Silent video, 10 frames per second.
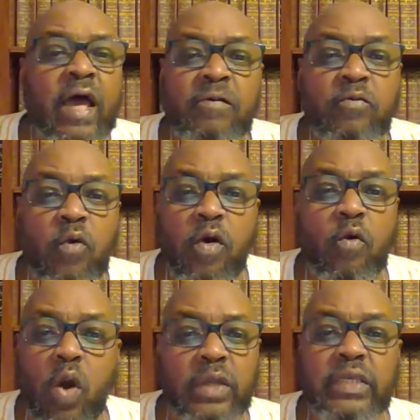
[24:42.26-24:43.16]

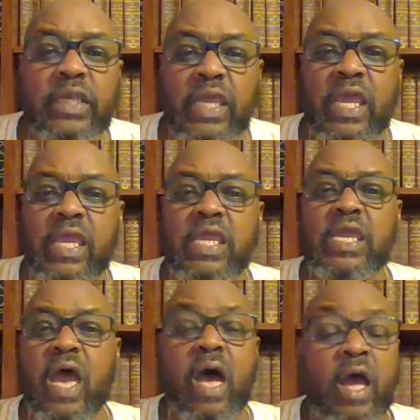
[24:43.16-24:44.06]
One
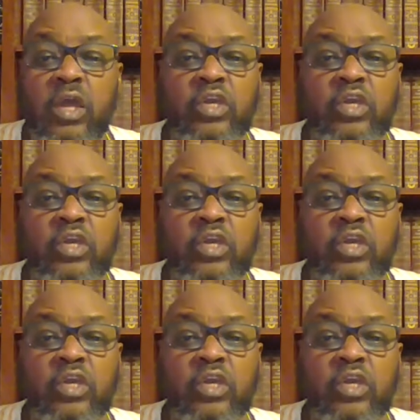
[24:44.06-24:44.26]
day